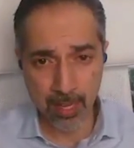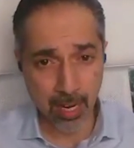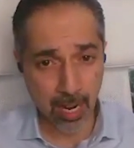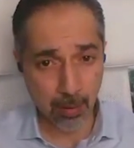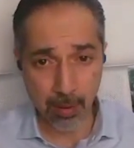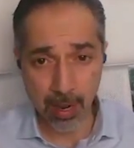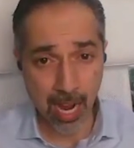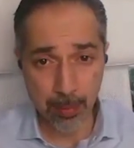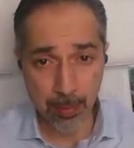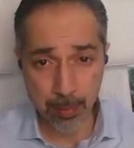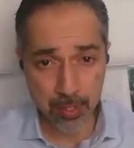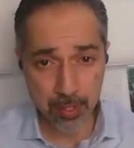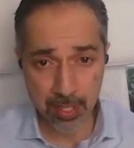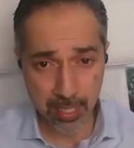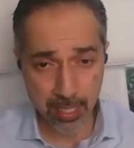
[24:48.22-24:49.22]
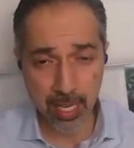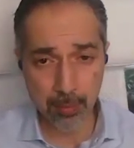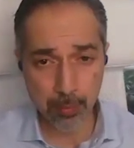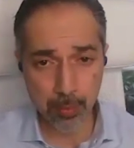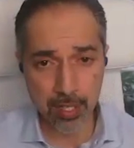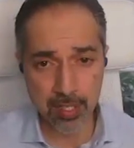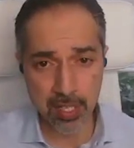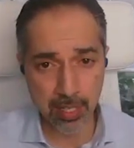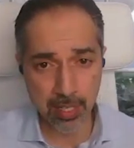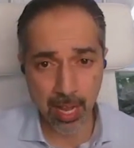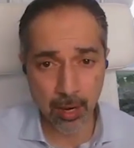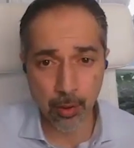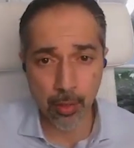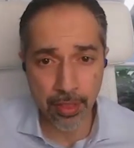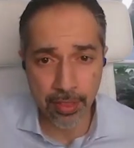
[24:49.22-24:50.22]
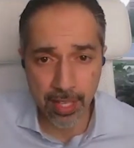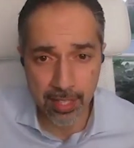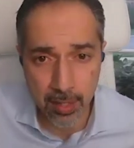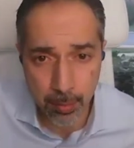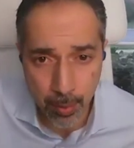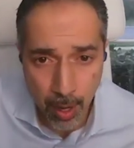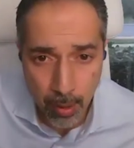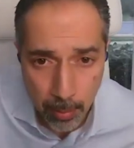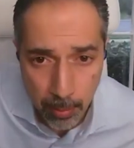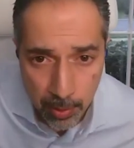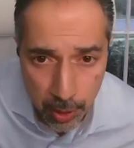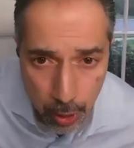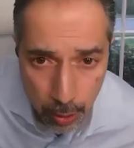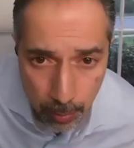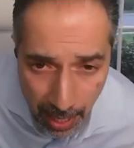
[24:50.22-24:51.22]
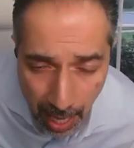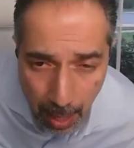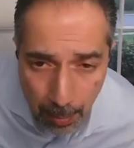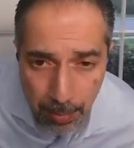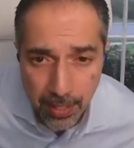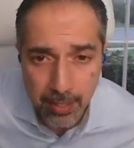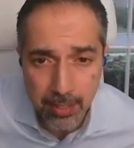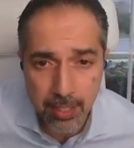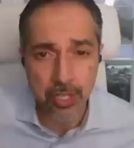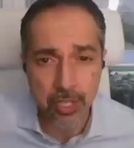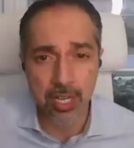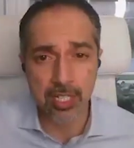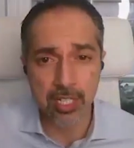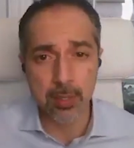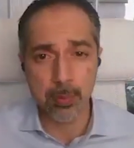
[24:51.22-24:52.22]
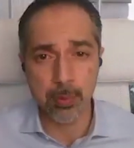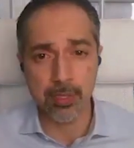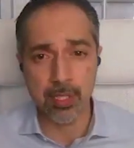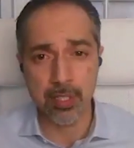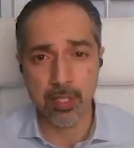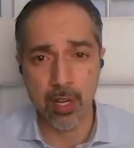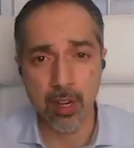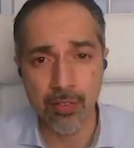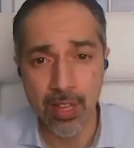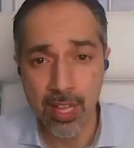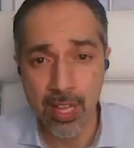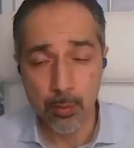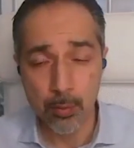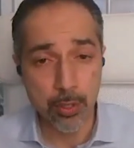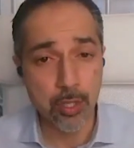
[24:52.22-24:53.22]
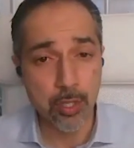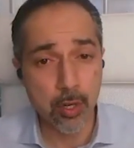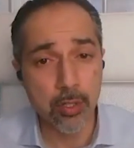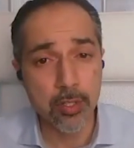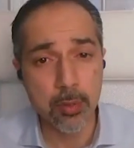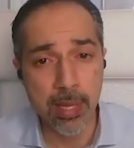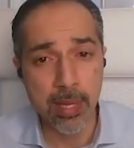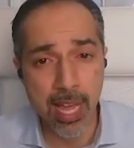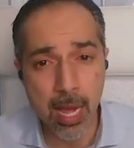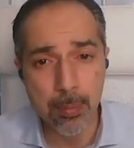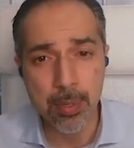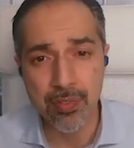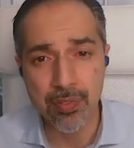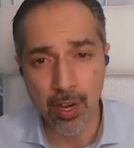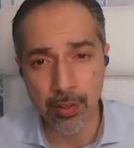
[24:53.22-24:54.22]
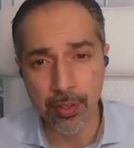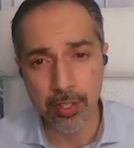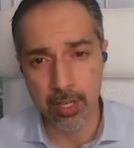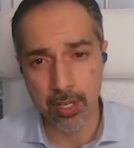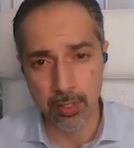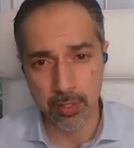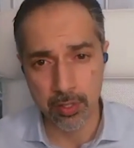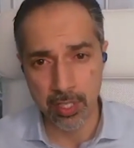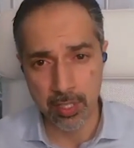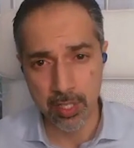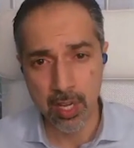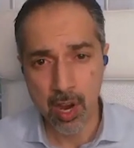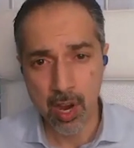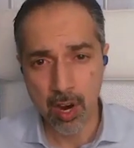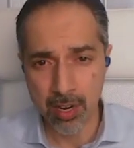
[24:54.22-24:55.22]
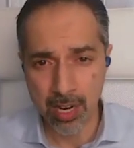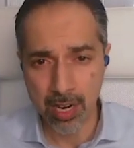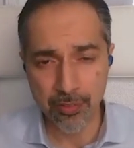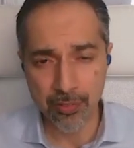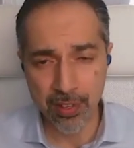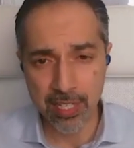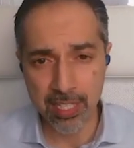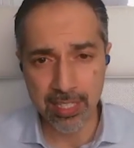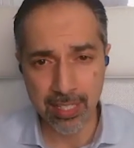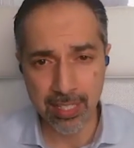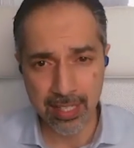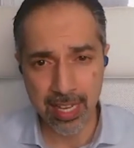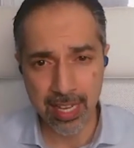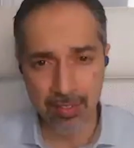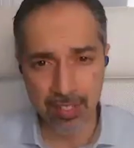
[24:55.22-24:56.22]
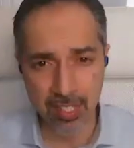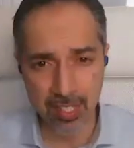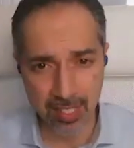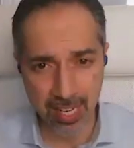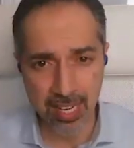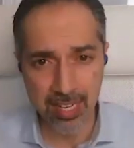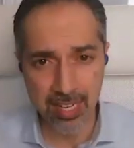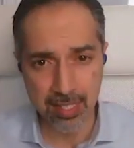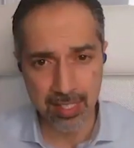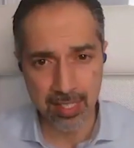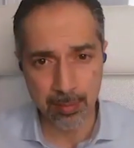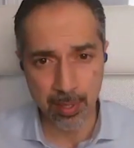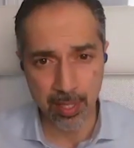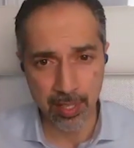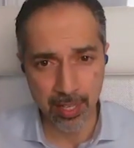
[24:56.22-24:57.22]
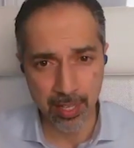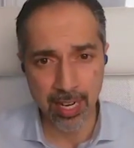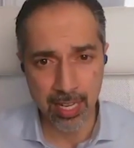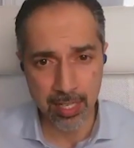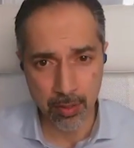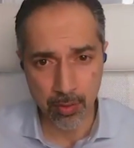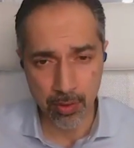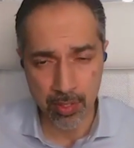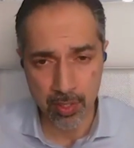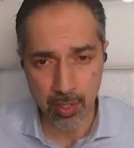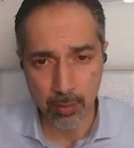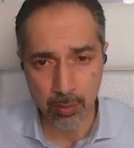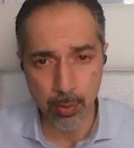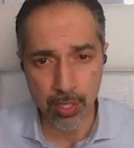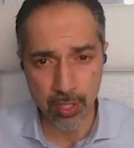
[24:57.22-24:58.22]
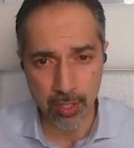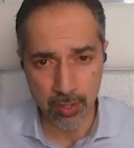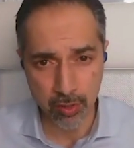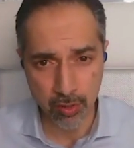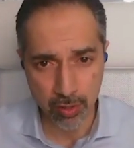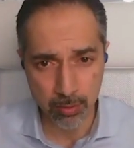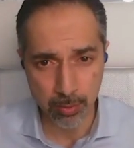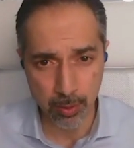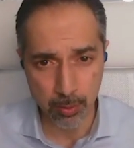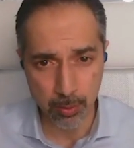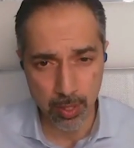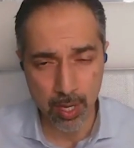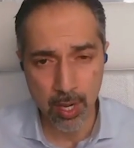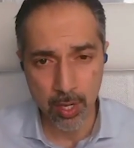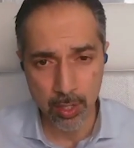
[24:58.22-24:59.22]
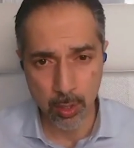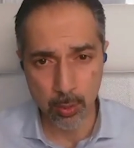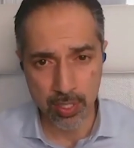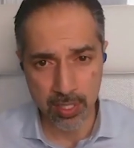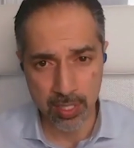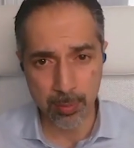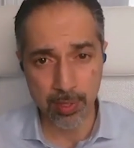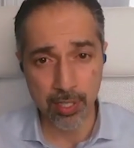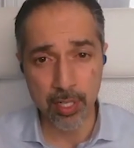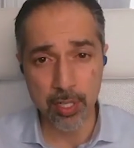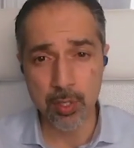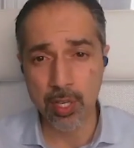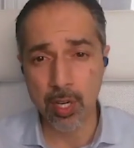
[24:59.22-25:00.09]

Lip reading: Now, I personally, again, want to say, I don't think that's a problem. We should be happy that the Chinese pull this off. We should also be happy if other countries are now feeling that they have a stake in stability and as a result want to contribute towards stability